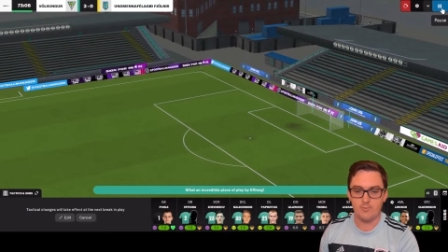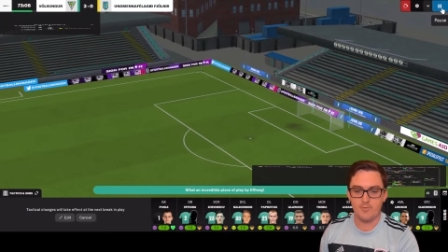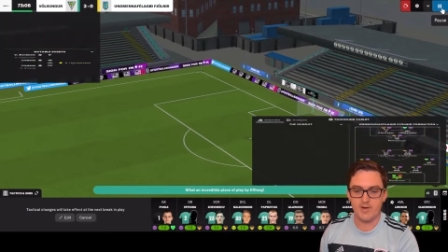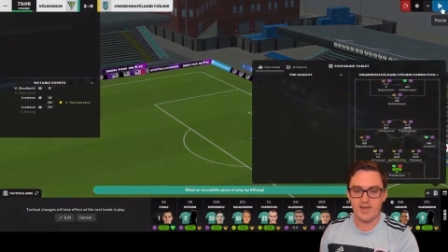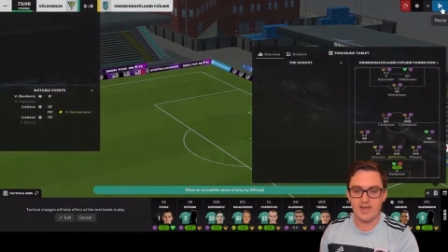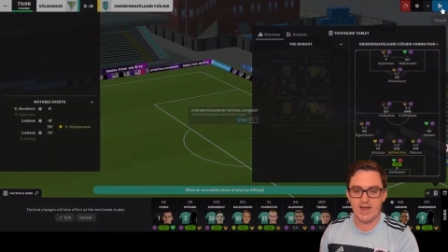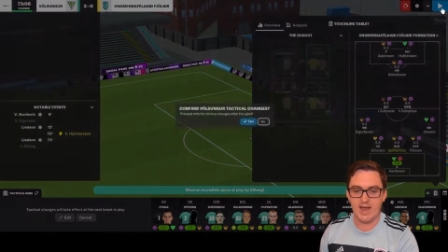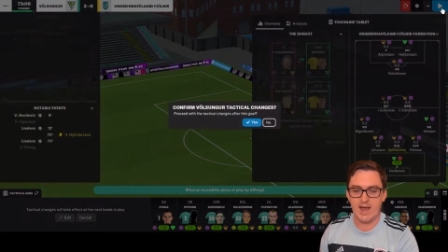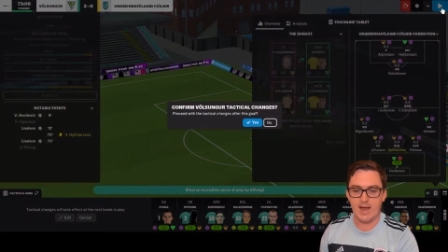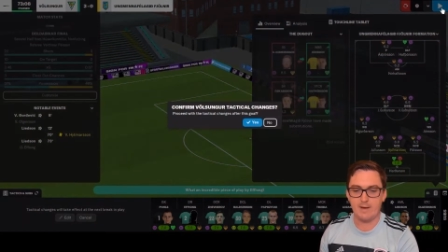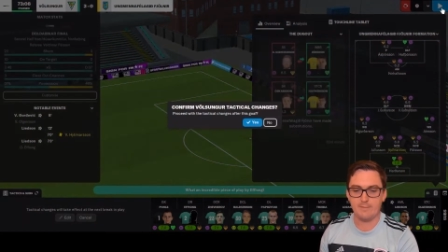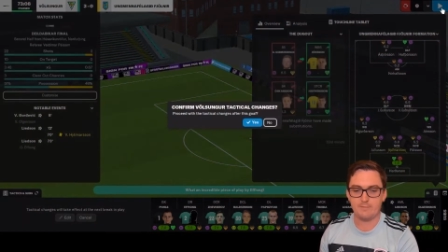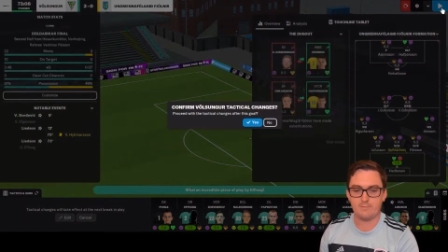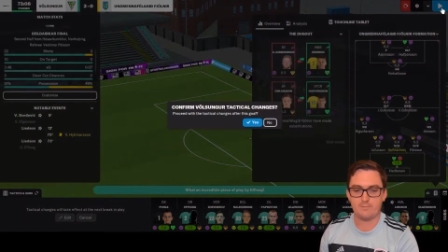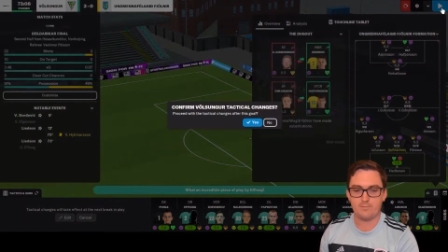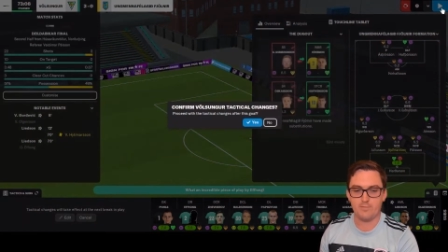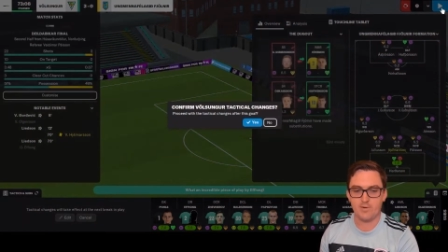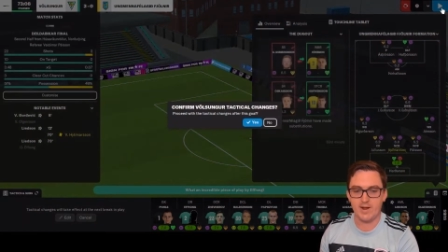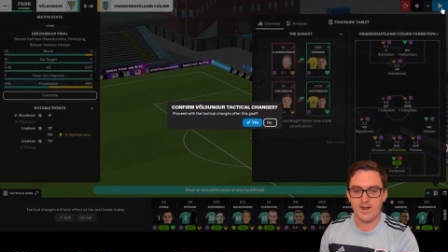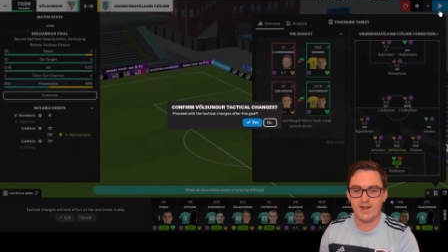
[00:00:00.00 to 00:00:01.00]
we are
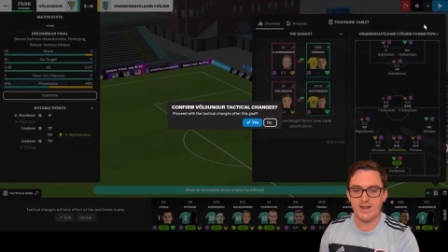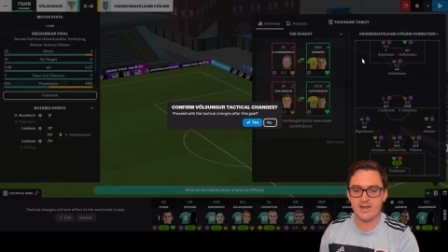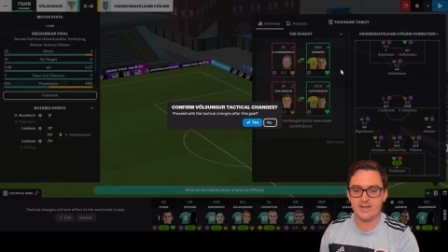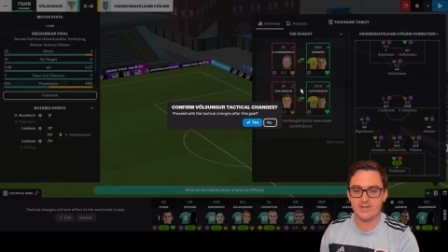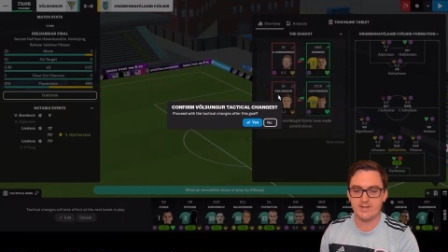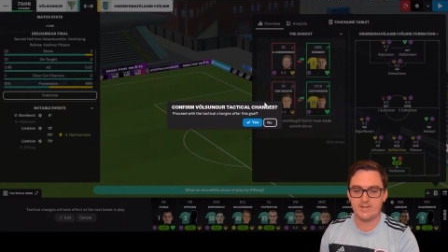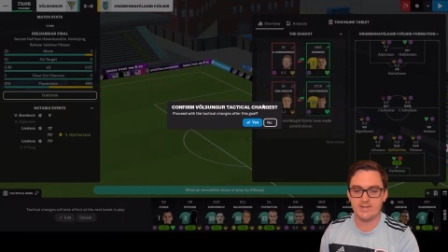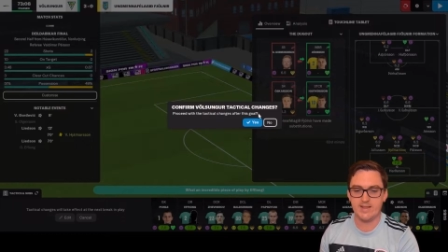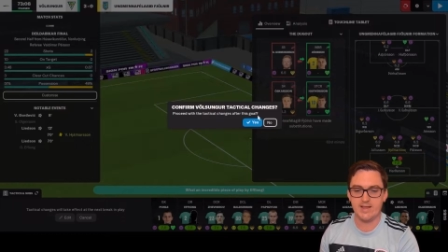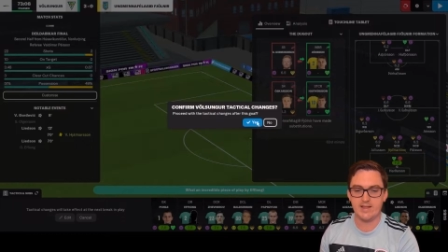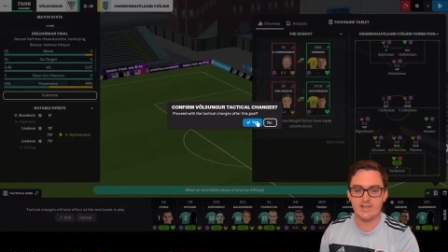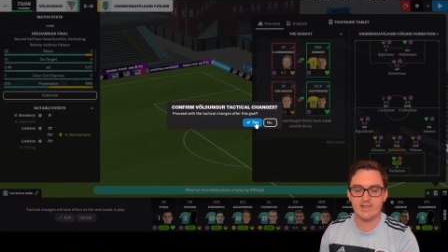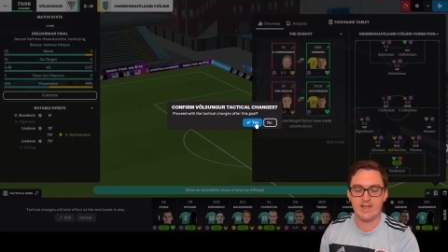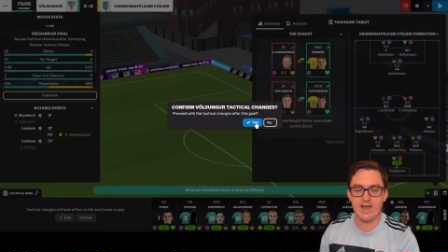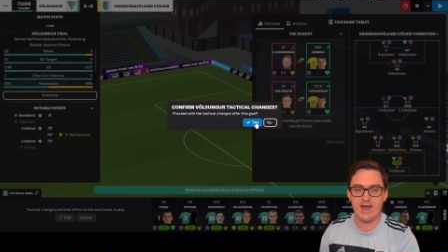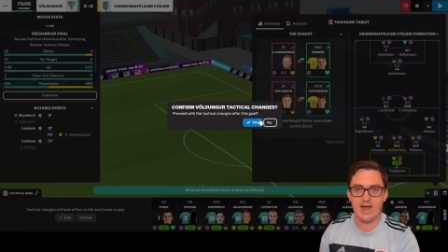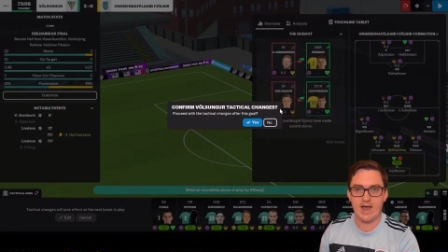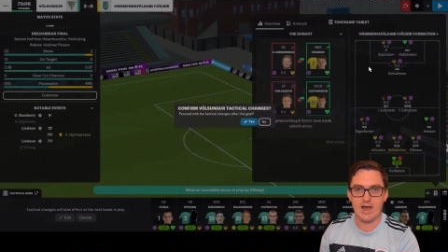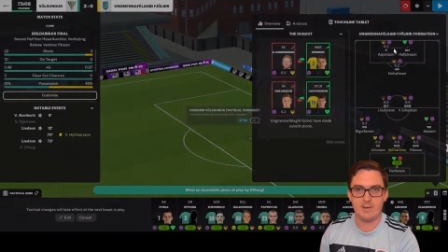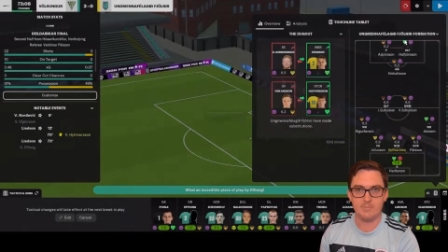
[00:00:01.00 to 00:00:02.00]
3-0
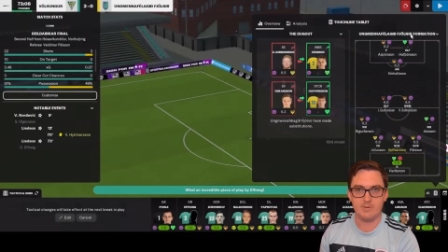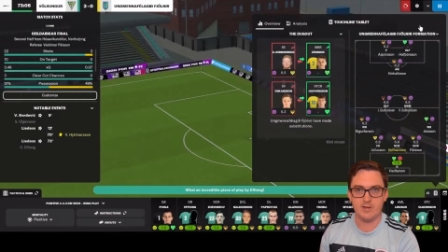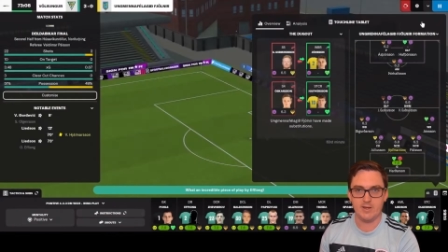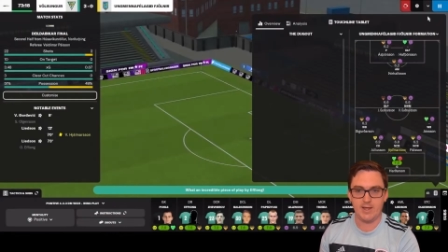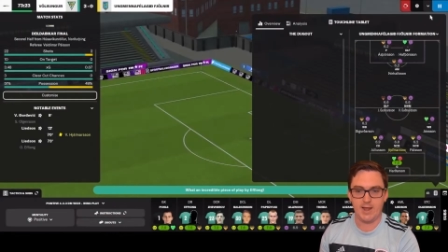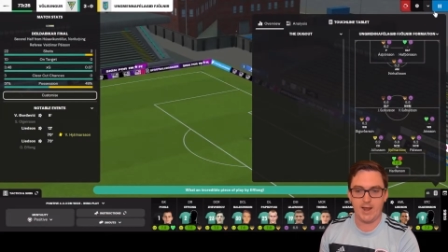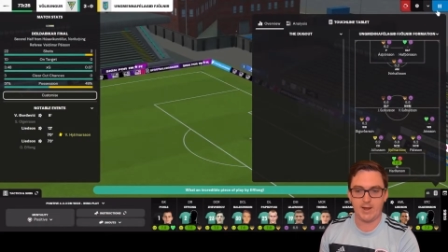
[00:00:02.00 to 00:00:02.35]
up.